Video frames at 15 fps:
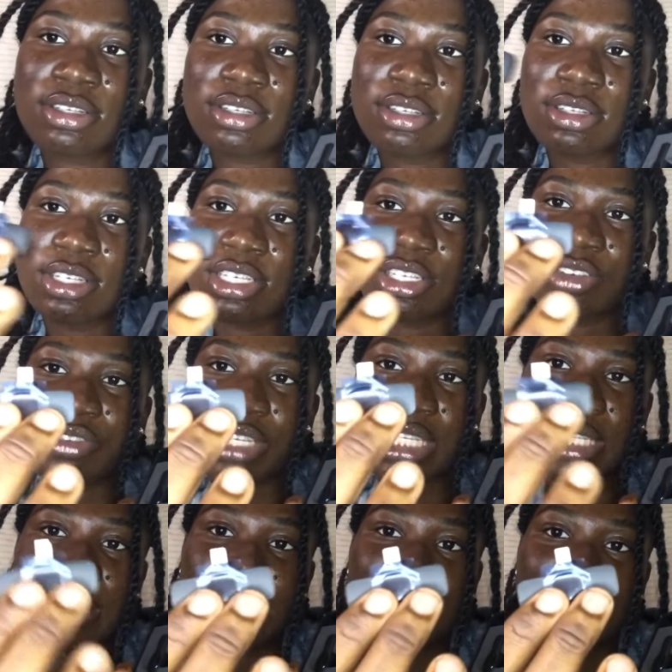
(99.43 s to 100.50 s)
This is the
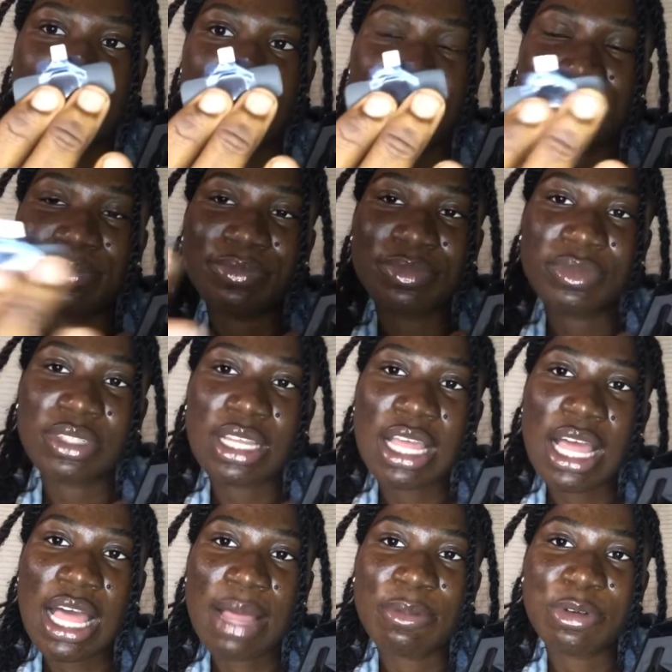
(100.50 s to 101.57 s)
receiver.
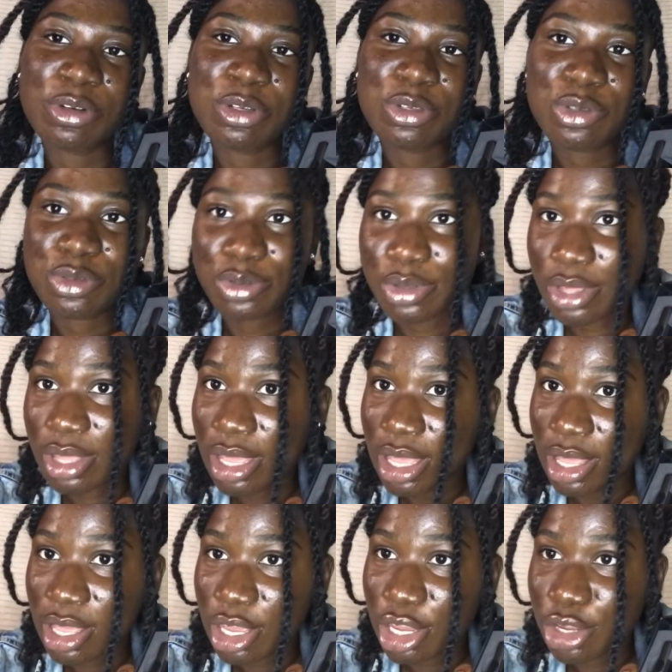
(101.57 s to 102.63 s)
I'm going to,
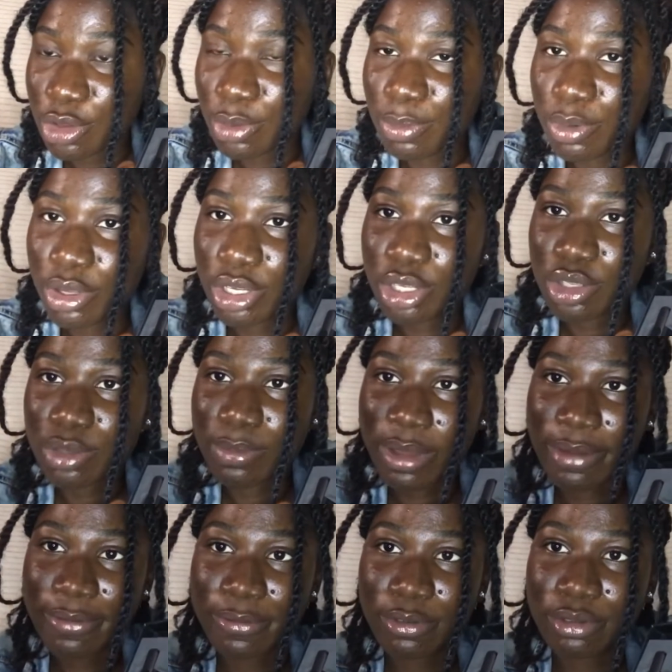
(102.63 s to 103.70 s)
plug it to my
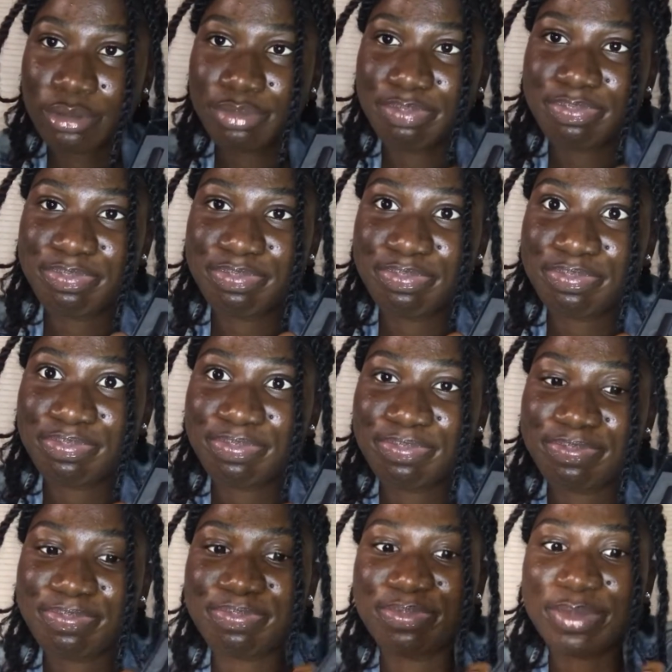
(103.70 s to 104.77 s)
phone
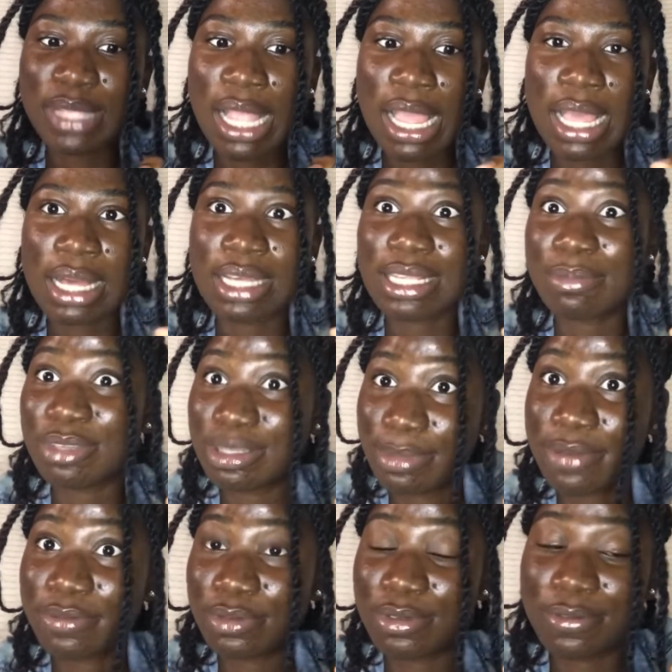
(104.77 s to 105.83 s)
because I'm using my
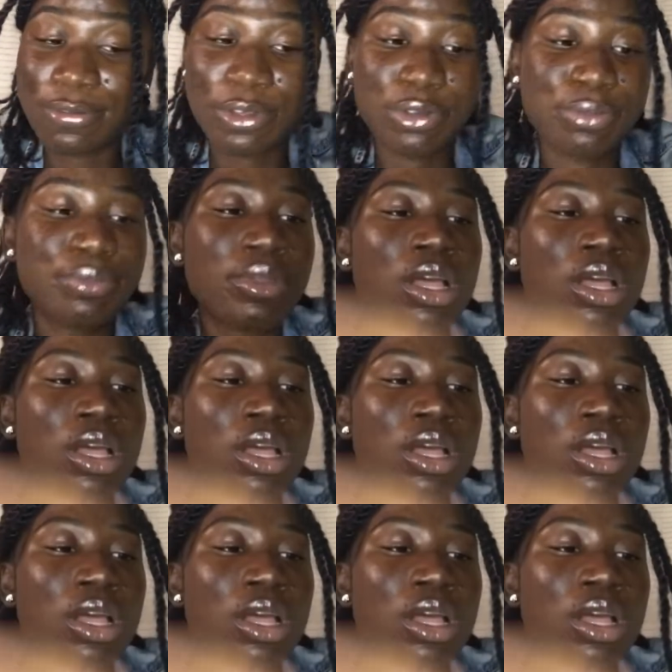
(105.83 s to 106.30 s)
phone to film.